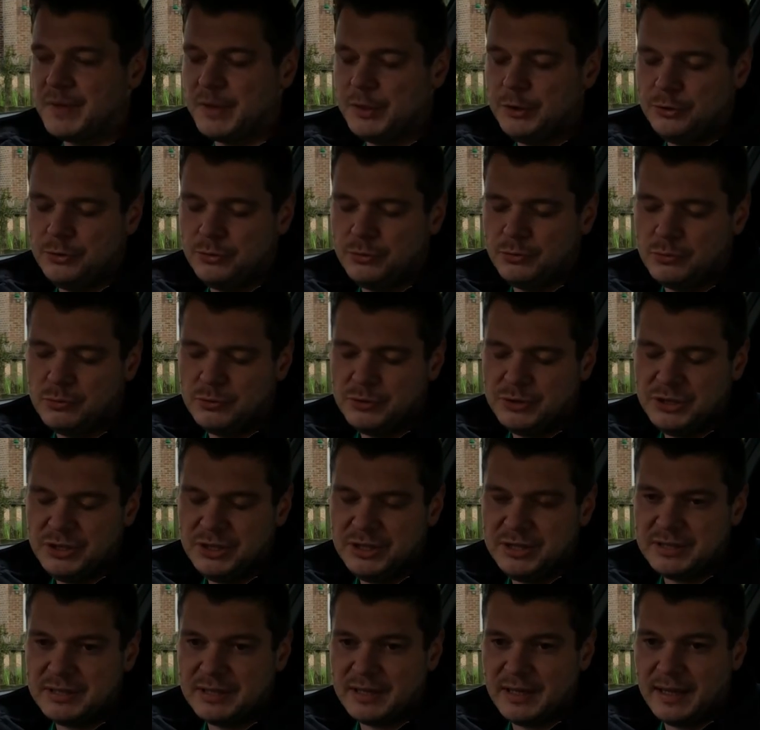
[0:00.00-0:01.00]
You
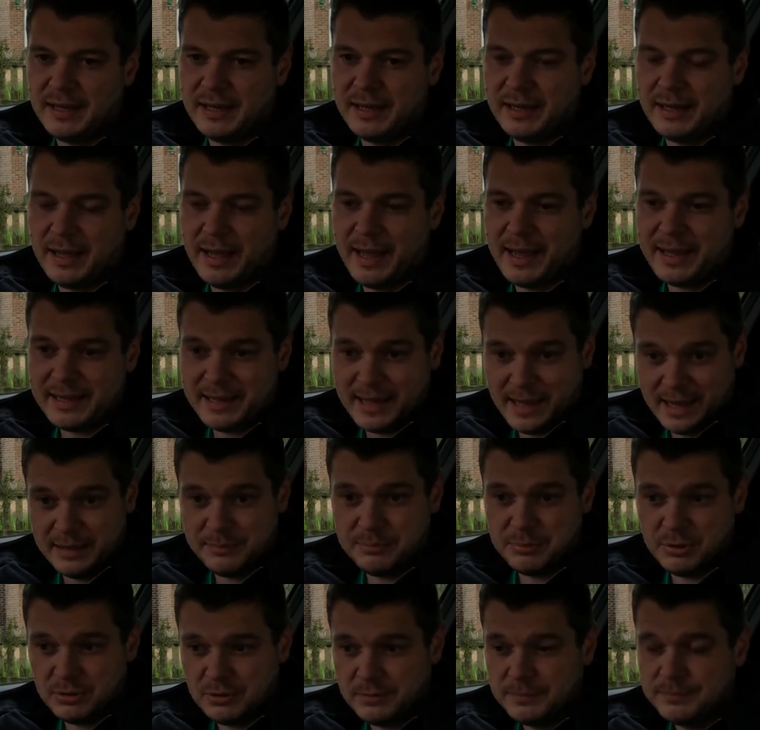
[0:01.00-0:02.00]
need a
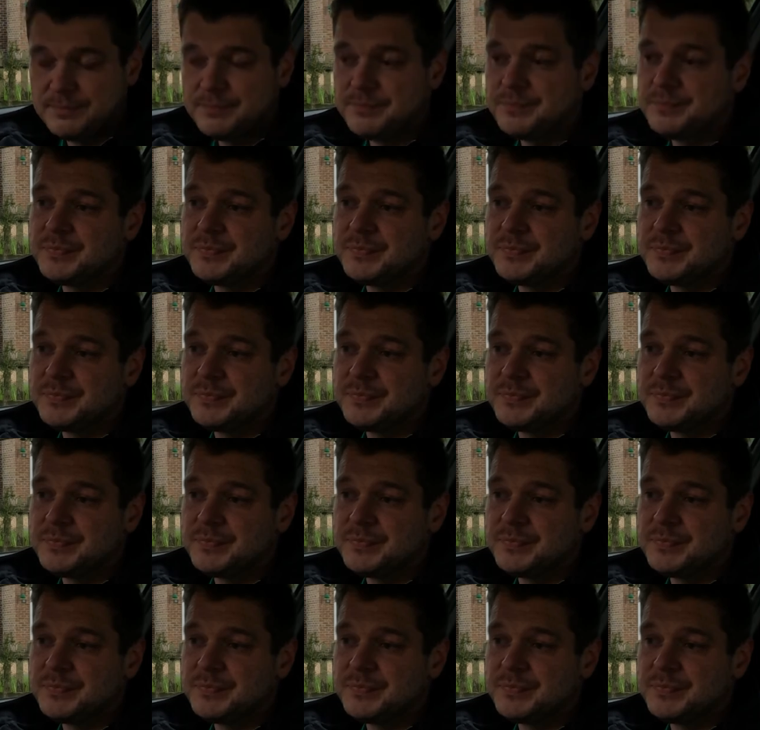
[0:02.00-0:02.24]
cable.